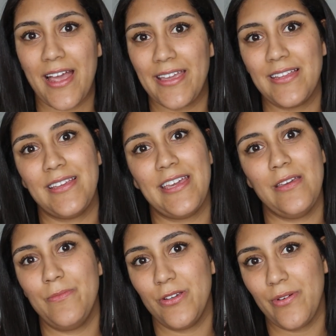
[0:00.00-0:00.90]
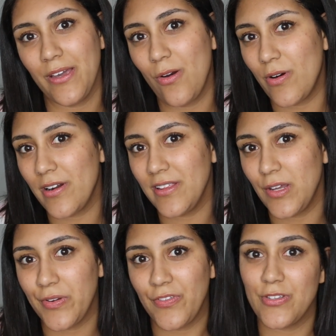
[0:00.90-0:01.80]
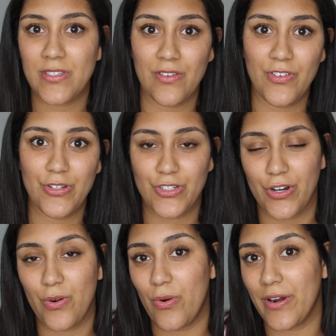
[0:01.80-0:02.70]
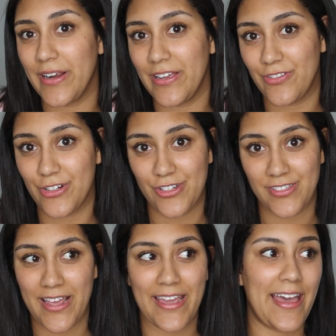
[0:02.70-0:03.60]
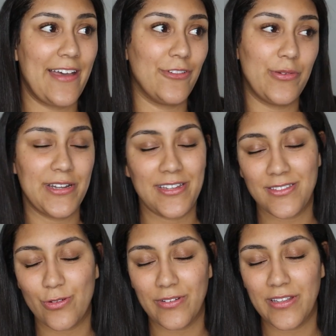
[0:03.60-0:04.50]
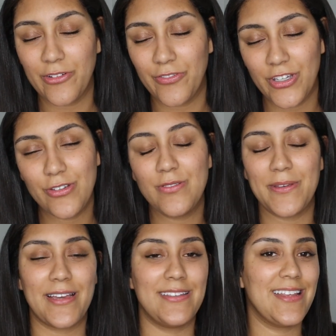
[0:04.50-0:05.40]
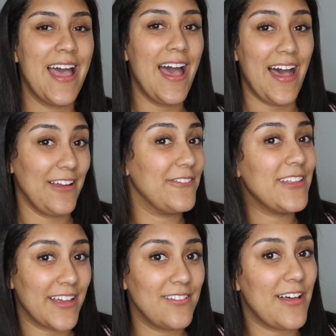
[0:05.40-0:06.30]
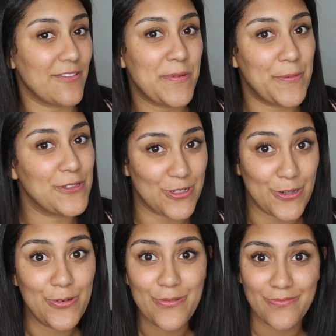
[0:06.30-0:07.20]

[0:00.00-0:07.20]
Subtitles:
I can keep doing Orly reviews in the future, or if you're just like everyone does Orly reviews, because I feel like a lot of people do